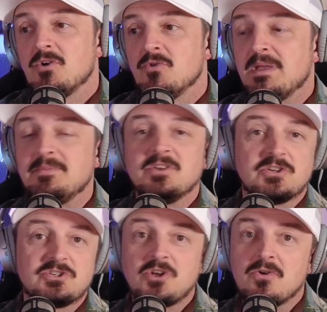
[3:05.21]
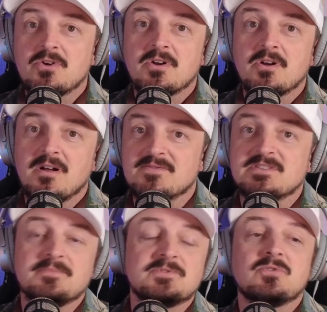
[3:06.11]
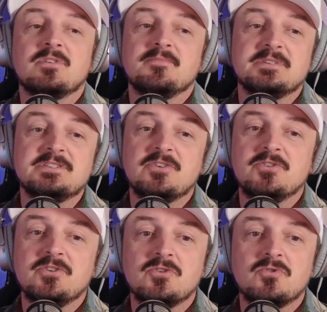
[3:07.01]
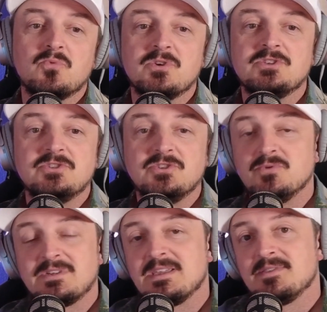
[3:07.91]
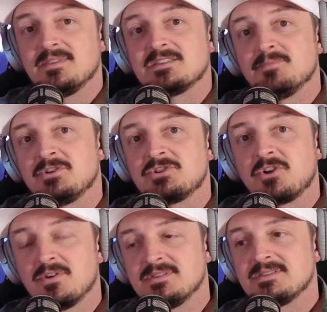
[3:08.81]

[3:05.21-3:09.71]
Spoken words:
maybe a shulker of some sort of material, you would get this much currency.